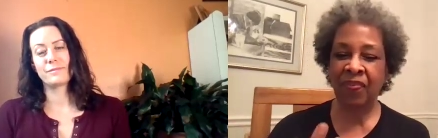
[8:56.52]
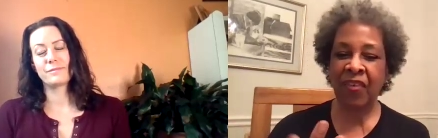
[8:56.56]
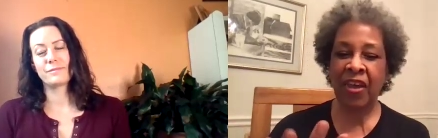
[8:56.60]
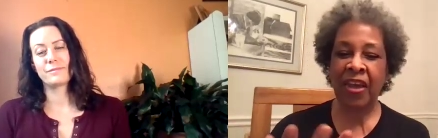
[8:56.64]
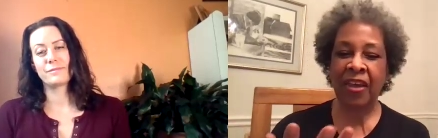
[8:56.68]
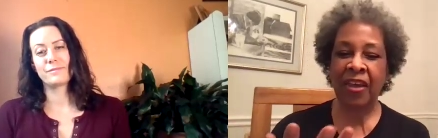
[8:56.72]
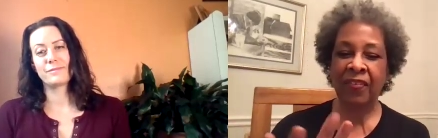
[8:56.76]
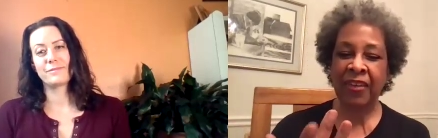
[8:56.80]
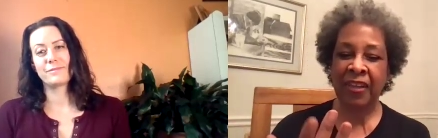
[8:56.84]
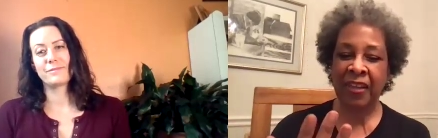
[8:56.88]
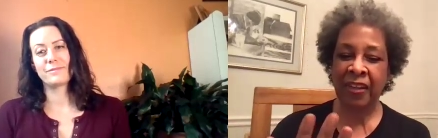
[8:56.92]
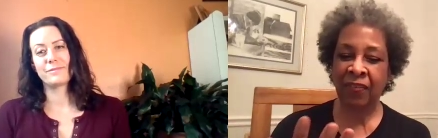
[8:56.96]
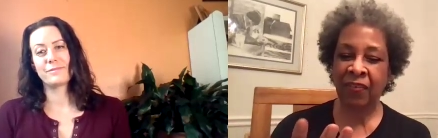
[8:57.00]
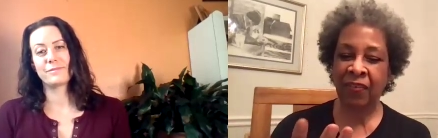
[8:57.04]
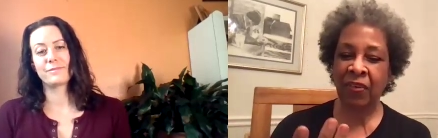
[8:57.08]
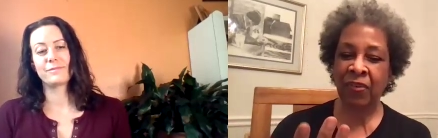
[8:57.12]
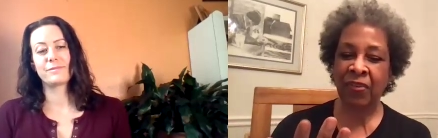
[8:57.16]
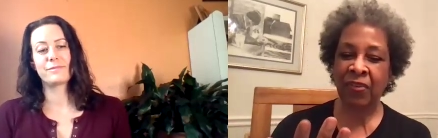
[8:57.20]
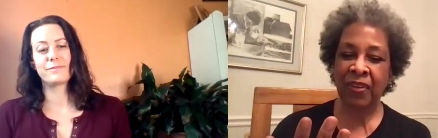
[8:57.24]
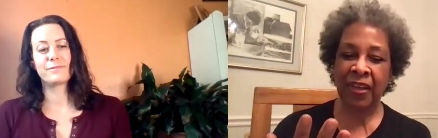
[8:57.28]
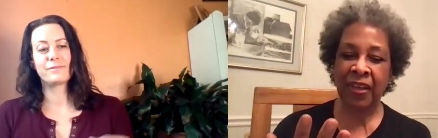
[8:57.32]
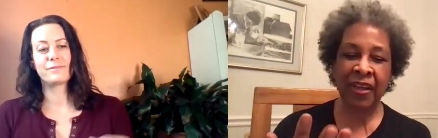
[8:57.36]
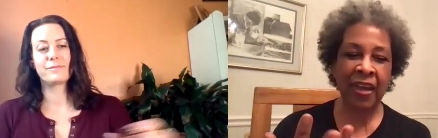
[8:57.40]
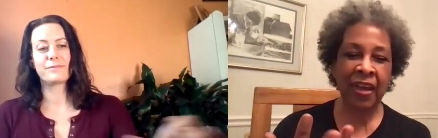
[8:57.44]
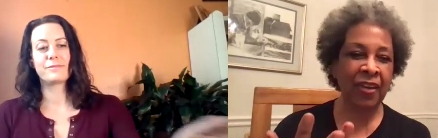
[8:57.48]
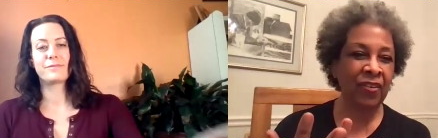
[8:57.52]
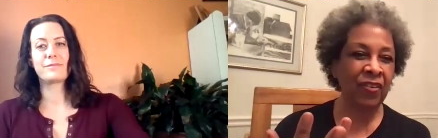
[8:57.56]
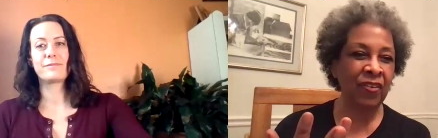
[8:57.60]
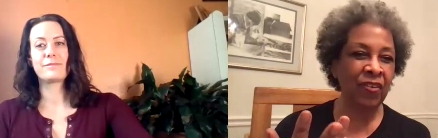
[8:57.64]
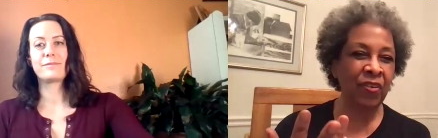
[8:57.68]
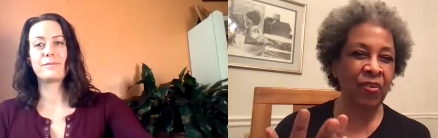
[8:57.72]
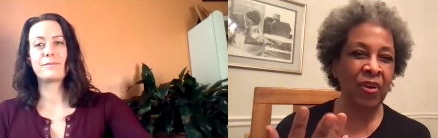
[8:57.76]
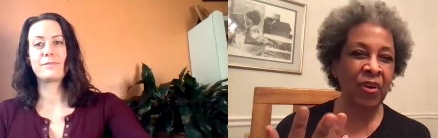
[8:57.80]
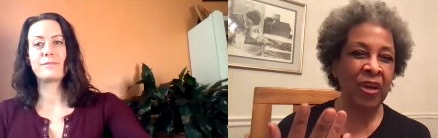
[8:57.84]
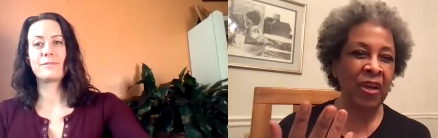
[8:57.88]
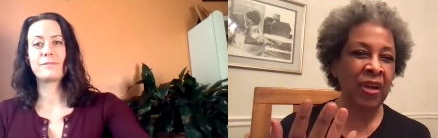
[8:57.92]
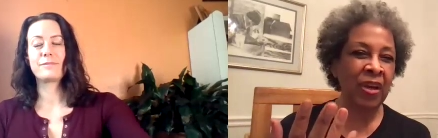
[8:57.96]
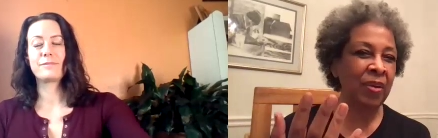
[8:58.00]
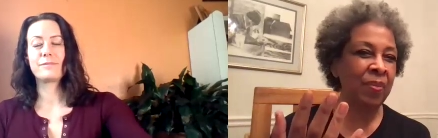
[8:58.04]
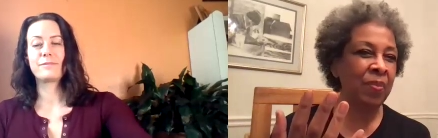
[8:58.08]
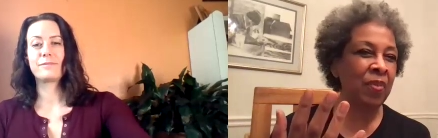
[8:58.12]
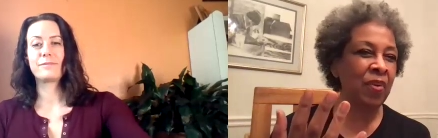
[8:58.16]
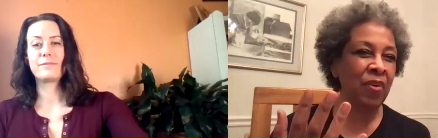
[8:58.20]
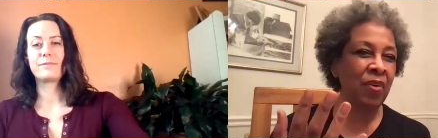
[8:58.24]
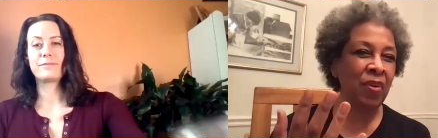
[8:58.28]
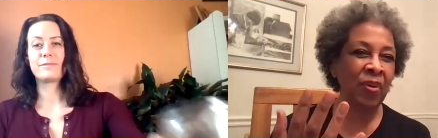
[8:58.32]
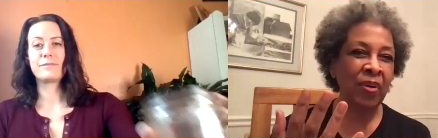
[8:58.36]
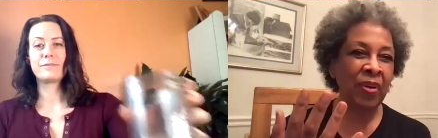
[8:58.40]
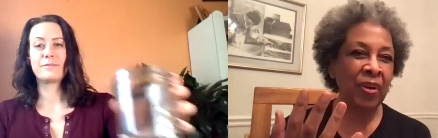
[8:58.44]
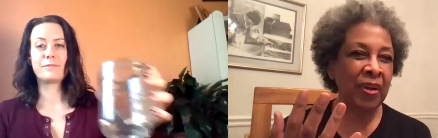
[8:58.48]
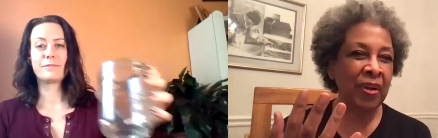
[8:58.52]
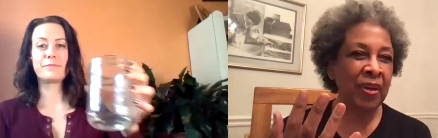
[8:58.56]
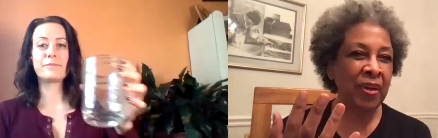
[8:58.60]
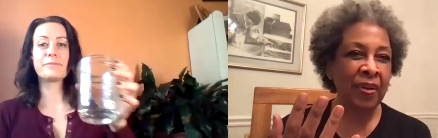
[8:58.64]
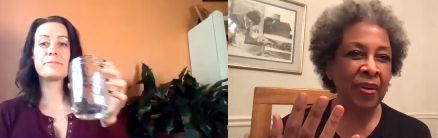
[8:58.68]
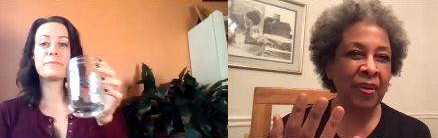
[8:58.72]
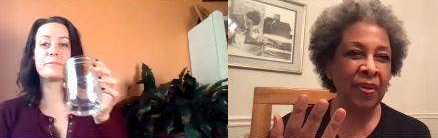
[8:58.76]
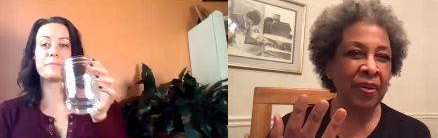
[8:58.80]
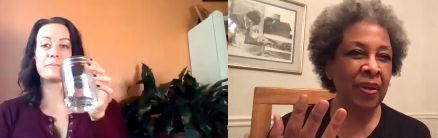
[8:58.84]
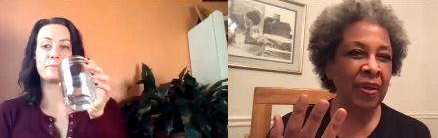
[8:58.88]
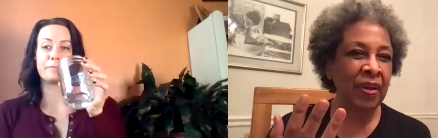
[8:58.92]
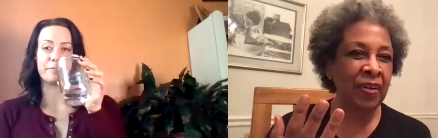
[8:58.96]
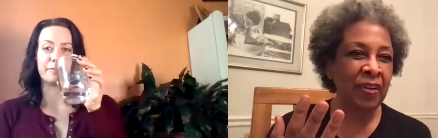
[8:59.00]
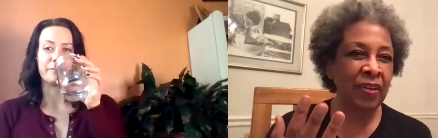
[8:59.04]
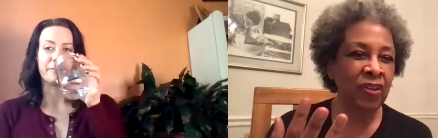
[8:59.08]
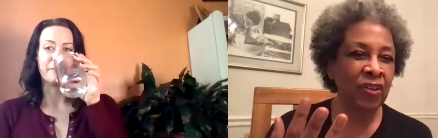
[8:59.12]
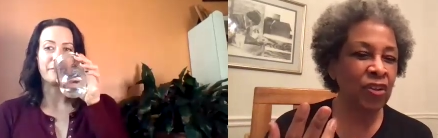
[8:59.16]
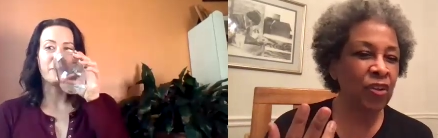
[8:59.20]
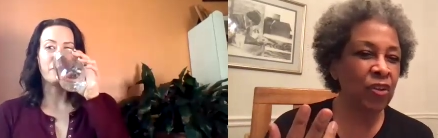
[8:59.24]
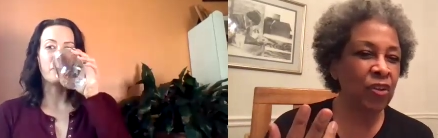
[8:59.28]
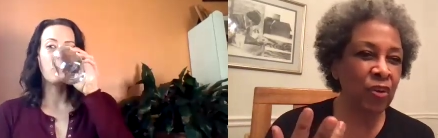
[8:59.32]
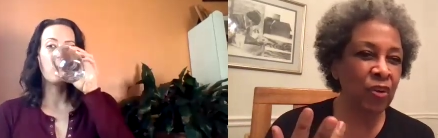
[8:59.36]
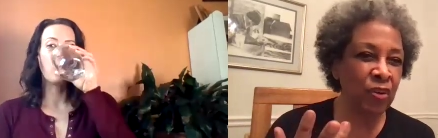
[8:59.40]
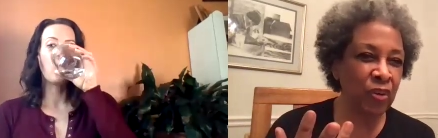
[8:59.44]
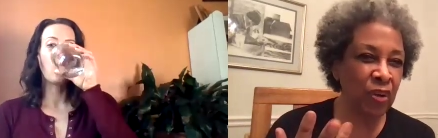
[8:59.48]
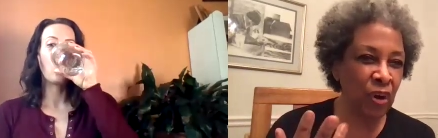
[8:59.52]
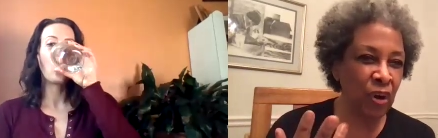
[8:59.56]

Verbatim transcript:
Speaker 1: fattening foods like ice cream or uh, mm. sugar